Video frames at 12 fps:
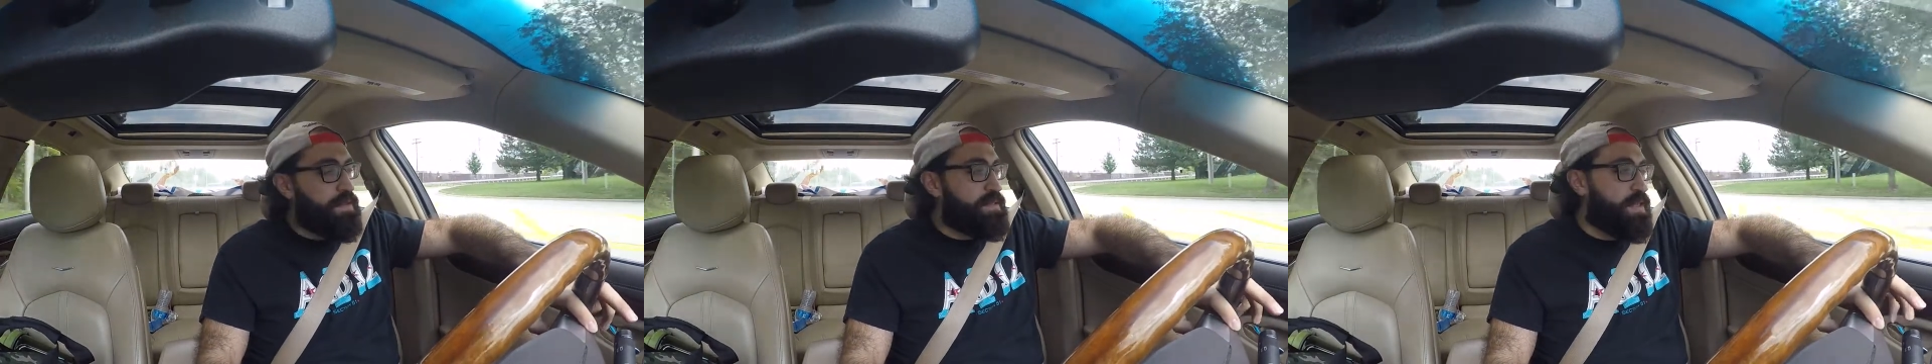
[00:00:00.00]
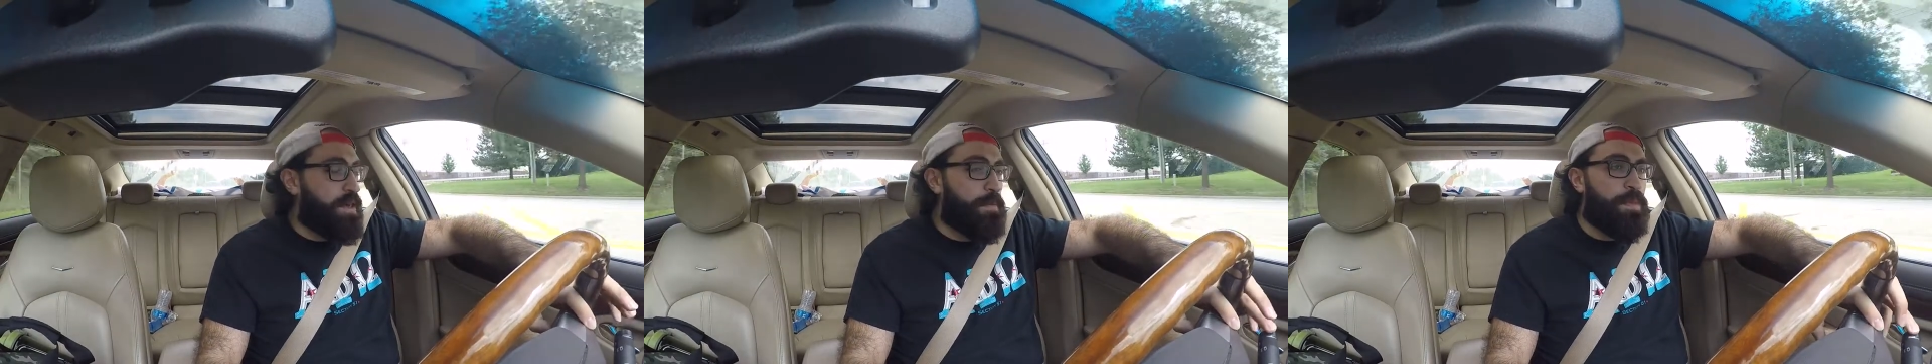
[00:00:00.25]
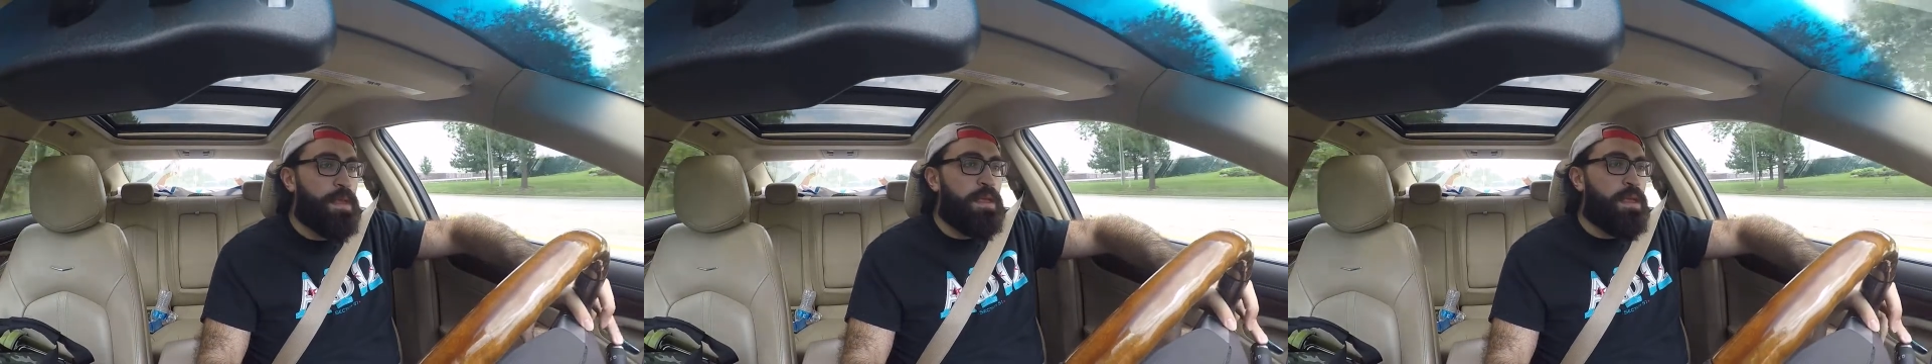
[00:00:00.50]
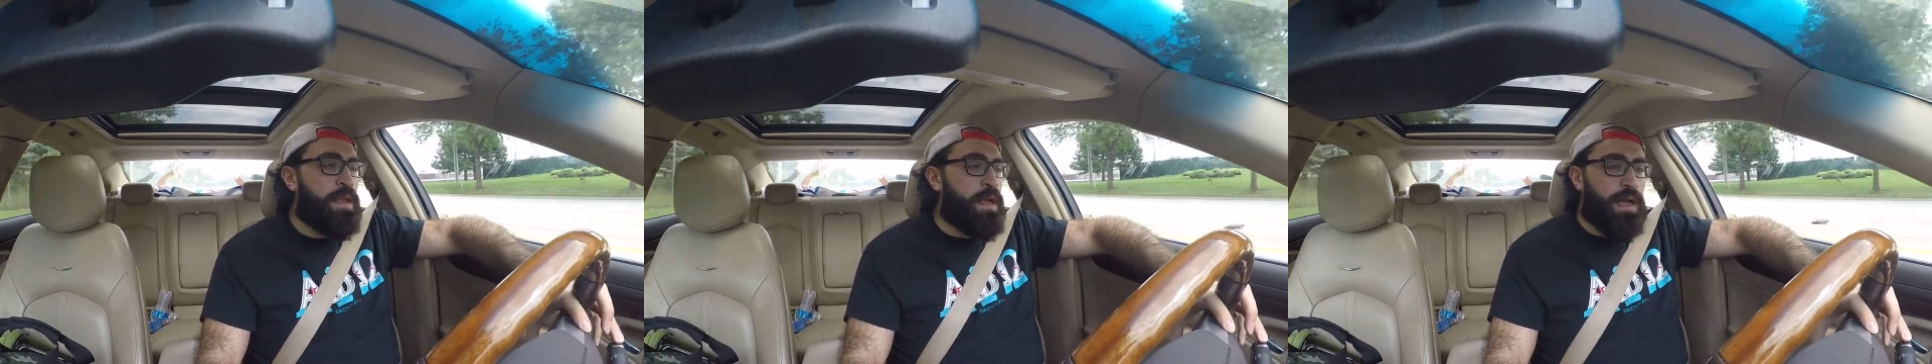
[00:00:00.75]
So,
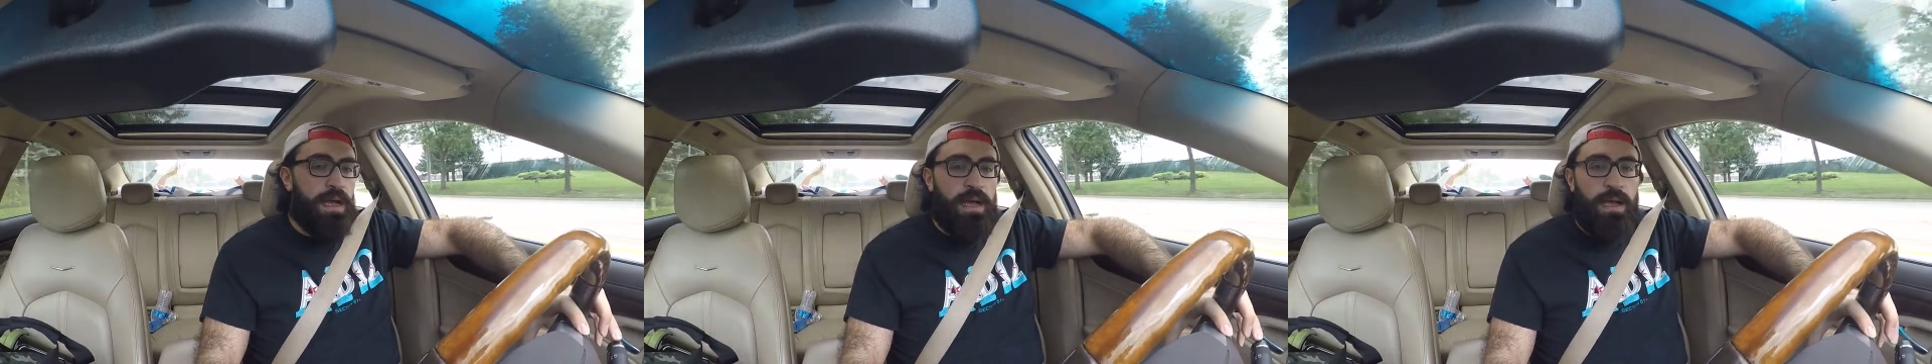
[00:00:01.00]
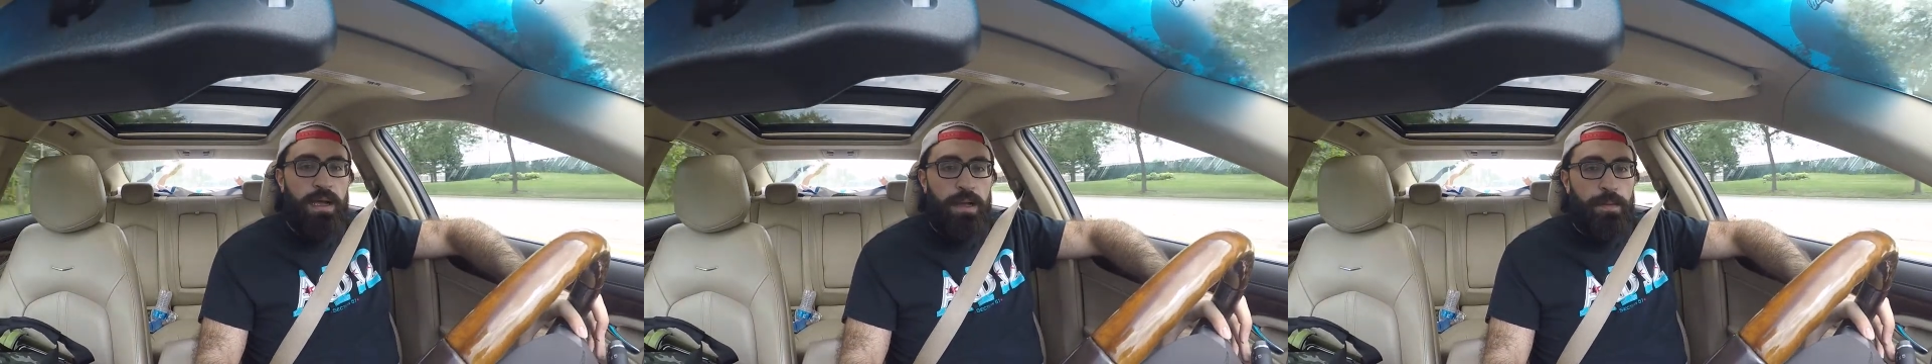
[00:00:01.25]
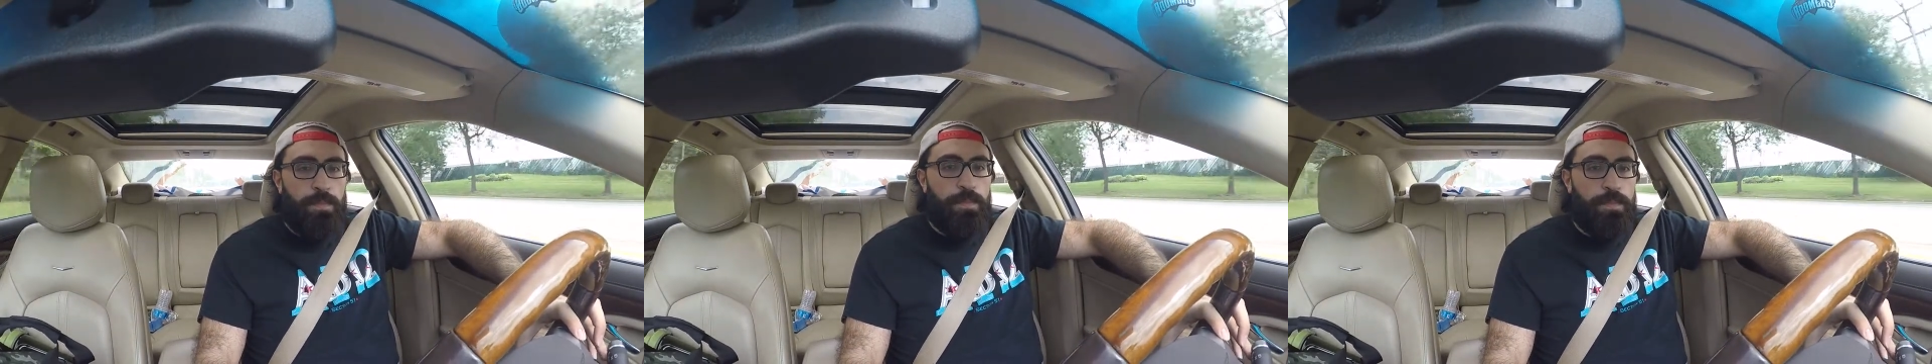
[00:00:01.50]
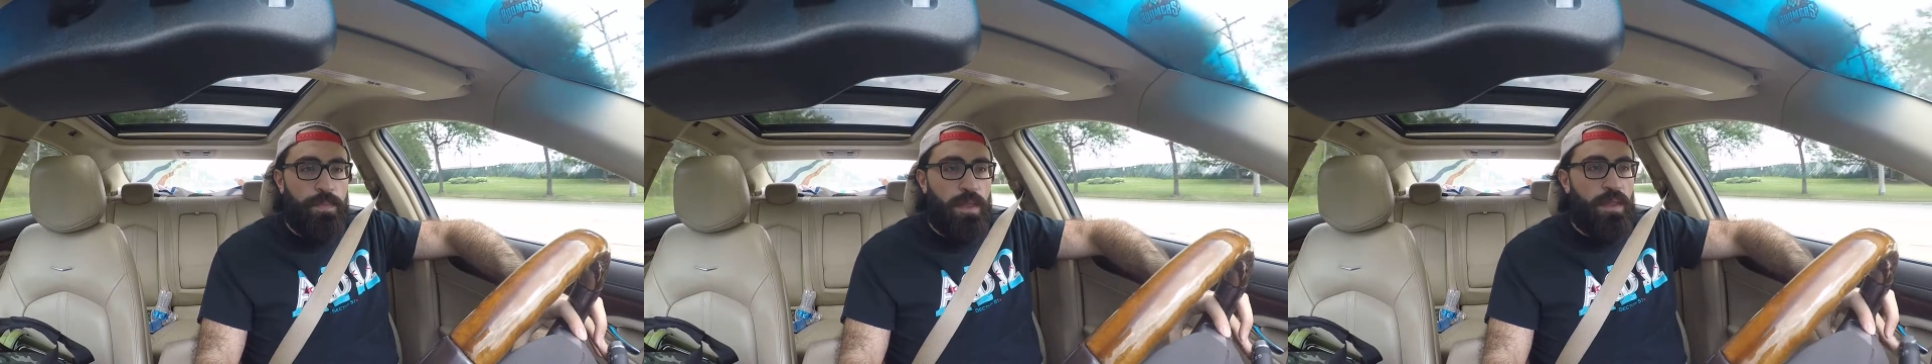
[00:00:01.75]

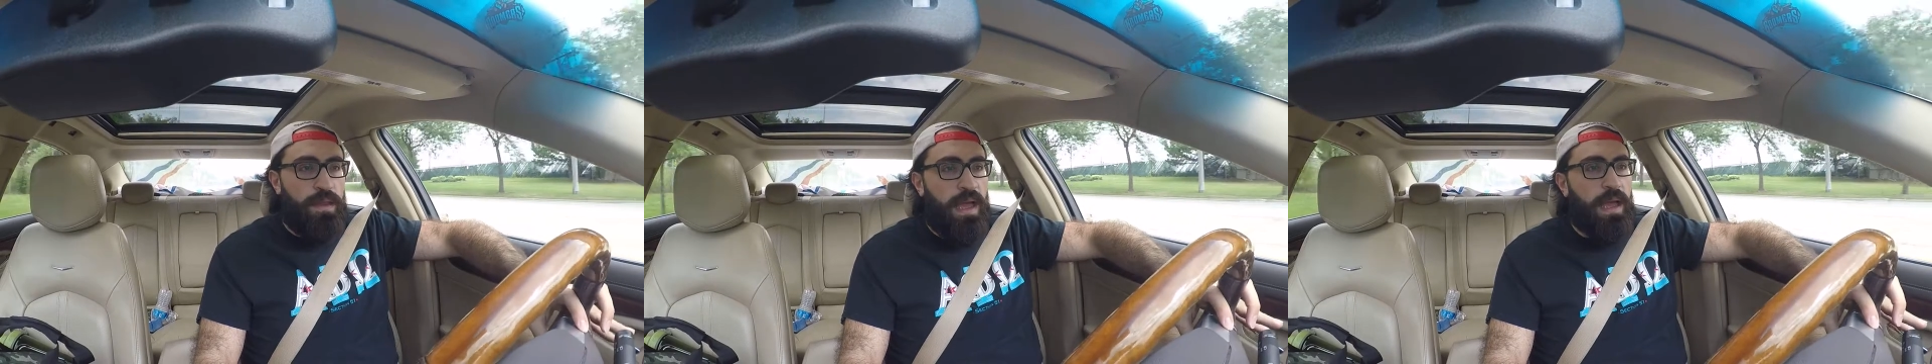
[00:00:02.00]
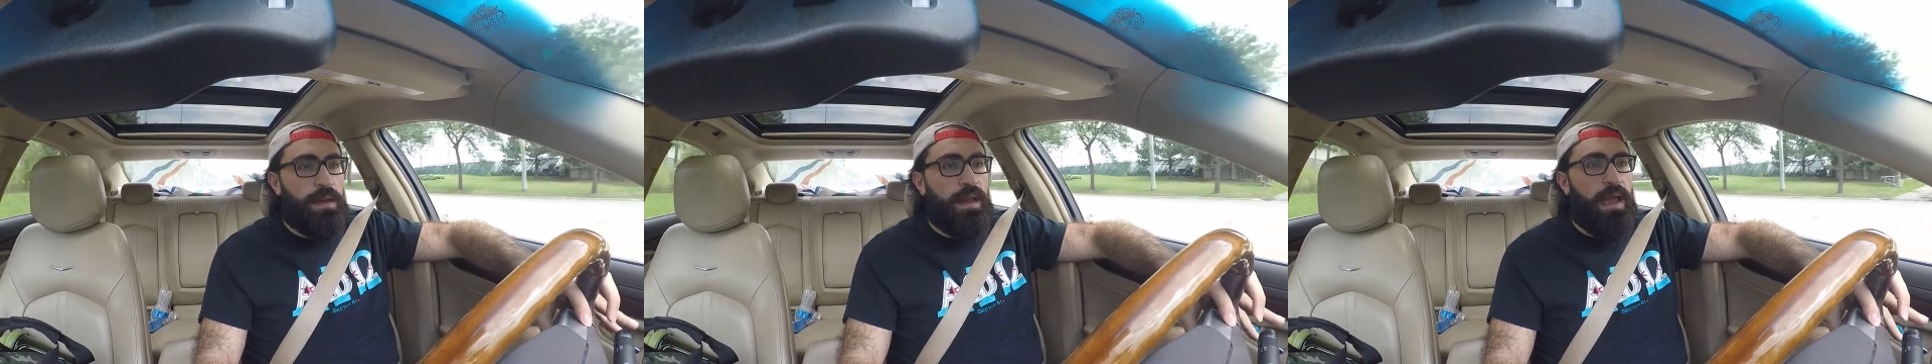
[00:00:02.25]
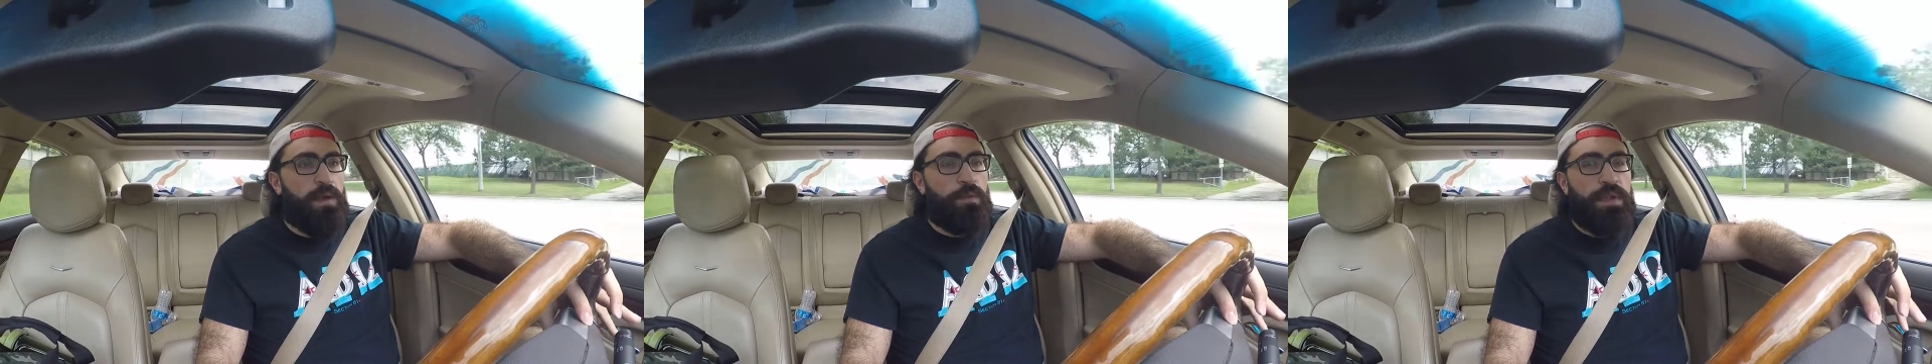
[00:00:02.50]
not